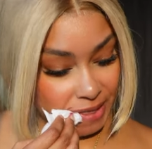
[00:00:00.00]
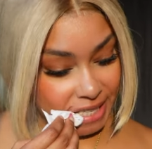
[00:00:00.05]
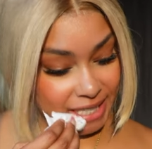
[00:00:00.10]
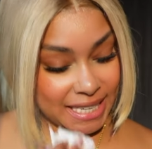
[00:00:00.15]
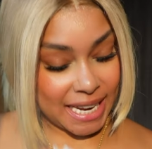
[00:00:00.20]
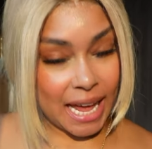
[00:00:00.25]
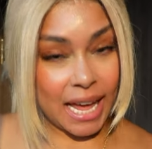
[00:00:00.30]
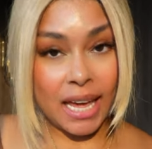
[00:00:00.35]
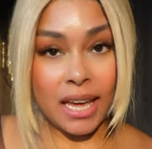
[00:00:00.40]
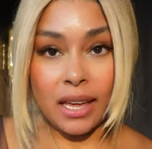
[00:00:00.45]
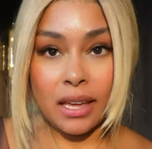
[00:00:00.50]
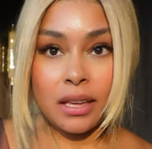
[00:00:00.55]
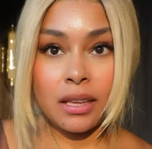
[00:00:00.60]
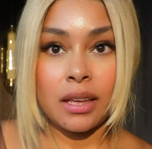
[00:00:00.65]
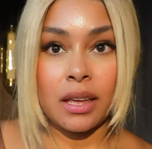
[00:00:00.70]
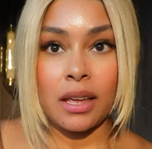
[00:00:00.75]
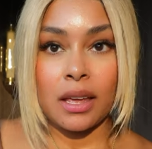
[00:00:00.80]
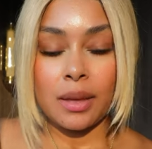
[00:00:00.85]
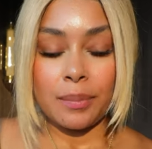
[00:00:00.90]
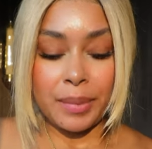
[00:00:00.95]
the day
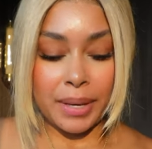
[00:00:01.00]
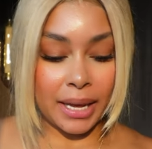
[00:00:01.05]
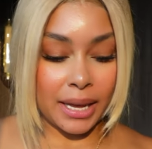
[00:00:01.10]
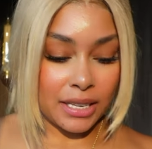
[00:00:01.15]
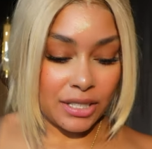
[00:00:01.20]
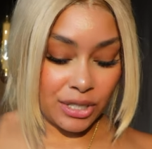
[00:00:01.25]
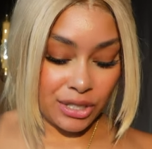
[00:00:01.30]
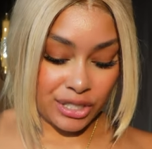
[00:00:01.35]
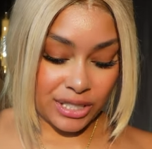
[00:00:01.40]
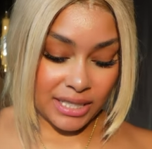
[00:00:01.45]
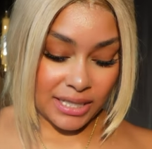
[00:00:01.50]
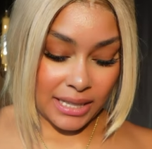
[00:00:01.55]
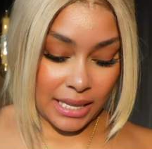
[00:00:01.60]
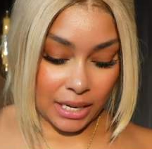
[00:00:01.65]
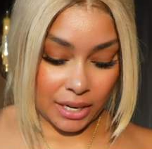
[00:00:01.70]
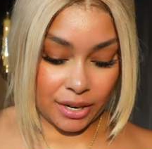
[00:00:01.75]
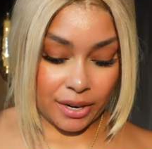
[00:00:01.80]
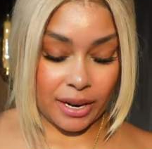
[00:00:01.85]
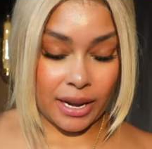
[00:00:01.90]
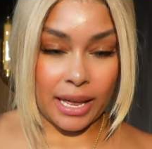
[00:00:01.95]
because they're just
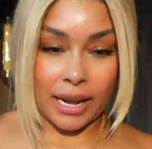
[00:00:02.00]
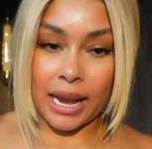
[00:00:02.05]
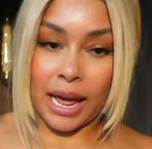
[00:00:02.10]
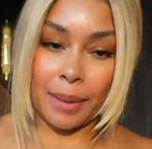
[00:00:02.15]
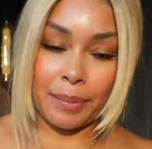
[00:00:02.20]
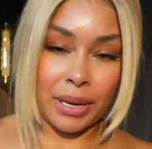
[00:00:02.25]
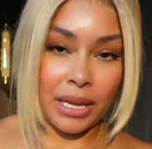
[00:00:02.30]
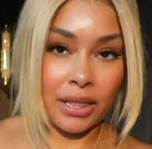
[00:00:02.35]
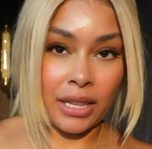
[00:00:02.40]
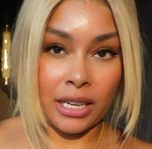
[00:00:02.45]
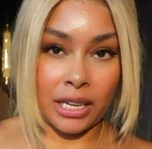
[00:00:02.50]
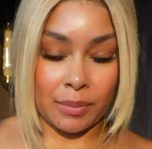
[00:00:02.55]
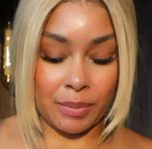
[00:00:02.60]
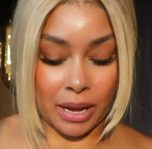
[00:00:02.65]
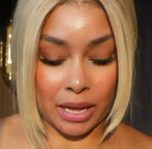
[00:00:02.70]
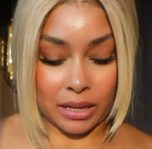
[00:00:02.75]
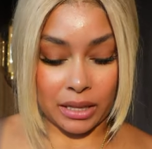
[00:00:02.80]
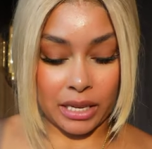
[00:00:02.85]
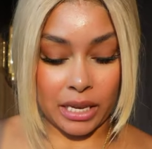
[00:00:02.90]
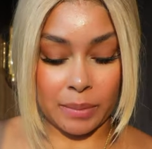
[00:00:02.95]
thinner and i would be licking
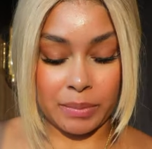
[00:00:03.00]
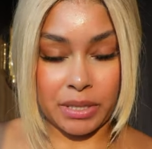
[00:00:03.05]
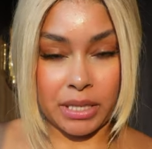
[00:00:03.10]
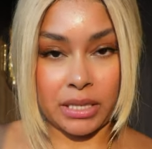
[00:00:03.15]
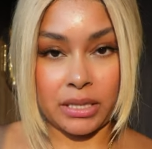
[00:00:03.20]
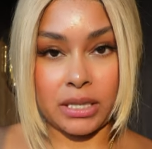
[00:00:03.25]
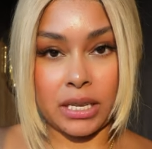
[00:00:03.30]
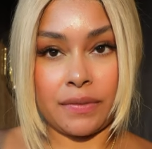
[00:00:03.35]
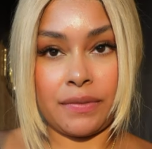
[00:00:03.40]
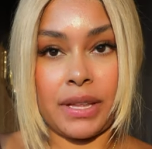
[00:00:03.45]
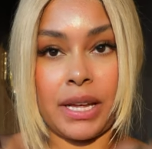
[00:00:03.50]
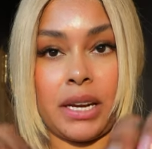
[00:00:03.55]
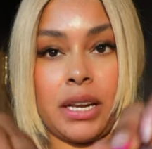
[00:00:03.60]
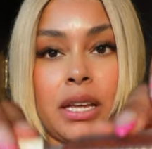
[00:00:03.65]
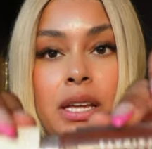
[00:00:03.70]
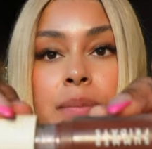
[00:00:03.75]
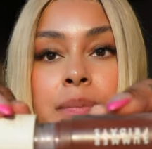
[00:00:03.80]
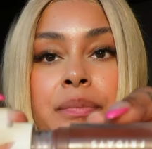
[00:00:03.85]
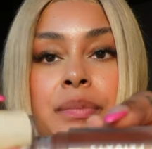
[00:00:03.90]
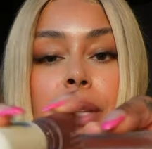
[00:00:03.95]
my lips and stuff like that.
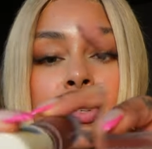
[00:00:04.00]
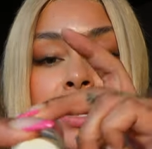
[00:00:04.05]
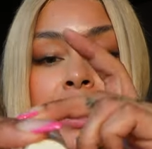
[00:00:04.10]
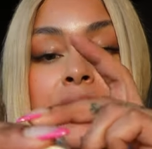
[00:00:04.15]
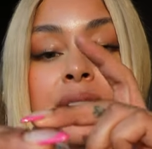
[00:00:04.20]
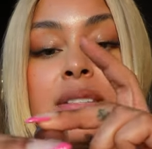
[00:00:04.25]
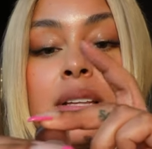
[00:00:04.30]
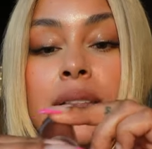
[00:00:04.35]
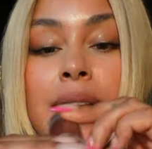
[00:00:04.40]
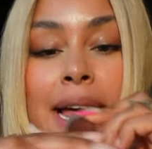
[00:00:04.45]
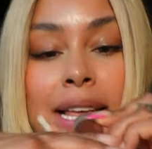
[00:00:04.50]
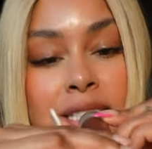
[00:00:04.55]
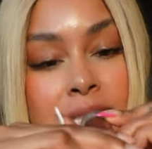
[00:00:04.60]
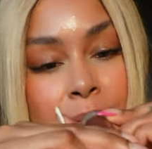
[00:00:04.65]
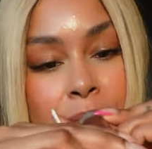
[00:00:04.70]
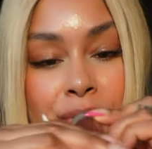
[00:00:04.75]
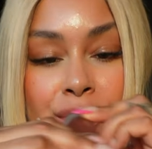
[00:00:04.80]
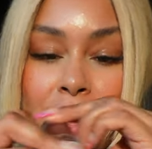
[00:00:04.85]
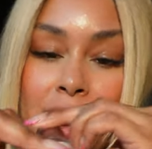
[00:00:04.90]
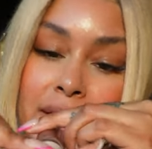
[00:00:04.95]
So here's the last
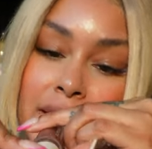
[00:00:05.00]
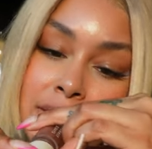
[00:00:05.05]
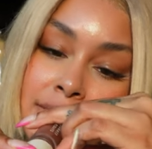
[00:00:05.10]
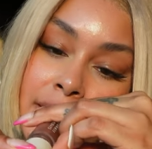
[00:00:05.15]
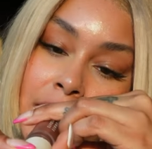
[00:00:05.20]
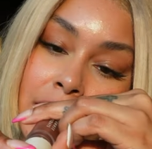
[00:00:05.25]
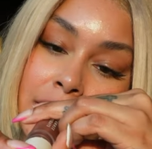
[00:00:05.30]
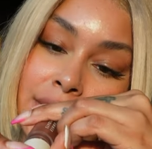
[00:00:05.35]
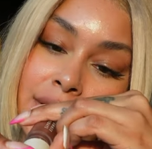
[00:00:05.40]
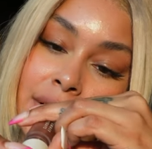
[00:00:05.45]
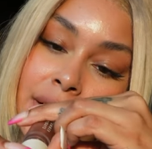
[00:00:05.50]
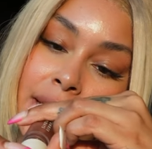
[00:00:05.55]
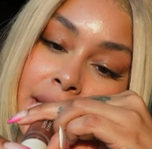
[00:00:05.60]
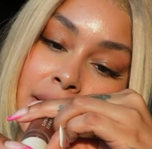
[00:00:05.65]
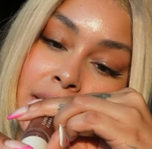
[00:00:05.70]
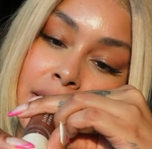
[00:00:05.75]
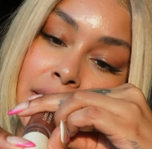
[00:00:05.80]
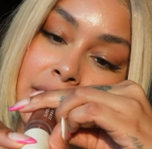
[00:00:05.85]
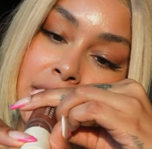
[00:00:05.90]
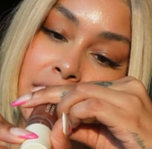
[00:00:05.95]
Summer Fridays color and
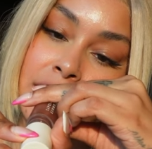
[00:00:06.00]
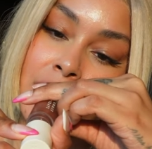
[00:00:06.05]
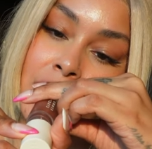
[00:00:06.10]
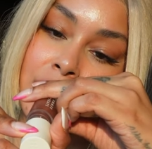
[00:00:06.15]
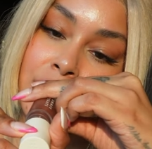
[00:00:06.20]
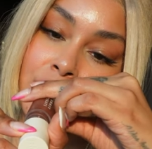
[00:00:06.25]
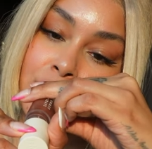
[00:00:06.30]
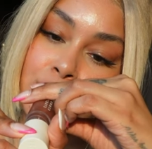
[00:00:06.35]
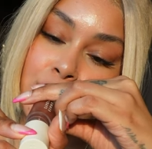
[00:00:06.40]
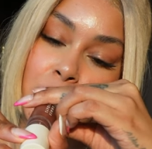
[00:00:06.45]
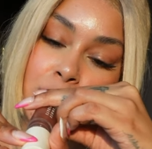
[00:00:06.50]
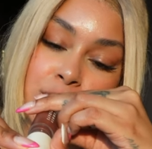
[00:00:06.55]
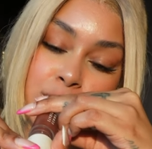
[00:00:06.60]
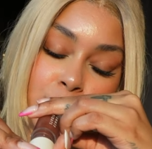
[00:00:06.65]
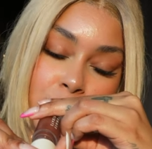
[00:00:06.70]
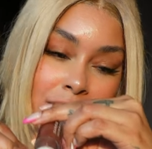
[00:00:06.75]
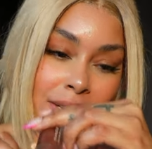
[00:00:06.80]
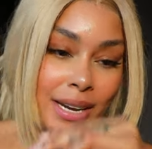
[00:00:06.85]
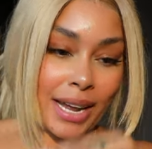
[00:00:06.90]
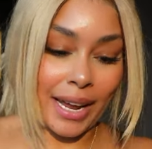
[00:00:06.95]
it is the color
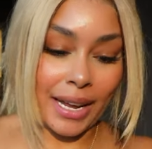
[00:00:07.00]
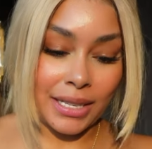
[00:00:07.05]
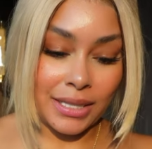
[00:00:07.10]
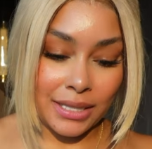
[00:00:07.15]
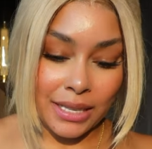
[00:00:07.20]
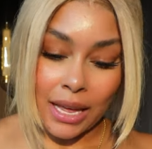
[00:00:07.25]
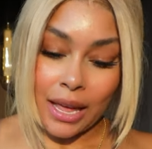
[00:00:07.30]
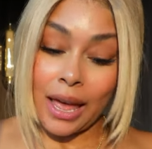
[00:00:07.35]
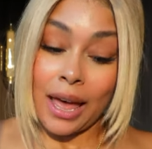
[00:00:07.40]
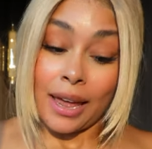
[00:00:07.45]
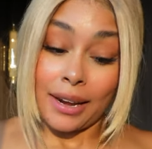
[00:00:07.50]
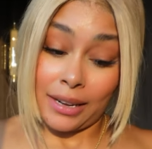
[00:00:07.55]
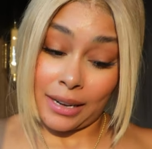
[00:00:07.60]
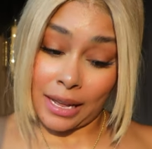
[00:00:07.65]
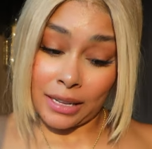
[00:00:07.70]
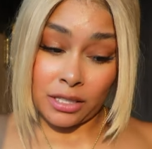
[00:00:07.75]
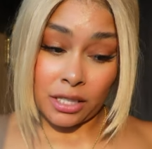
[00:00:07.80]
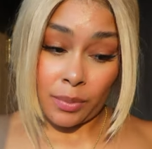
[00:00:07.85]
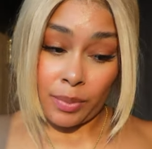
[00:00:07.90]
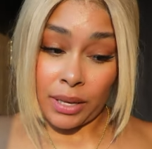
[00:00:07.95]
Rosewood Nights,
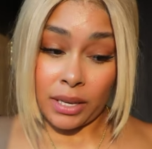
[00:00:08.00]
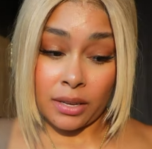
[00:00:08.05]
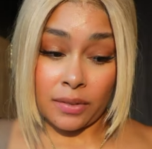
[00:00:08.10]
not to be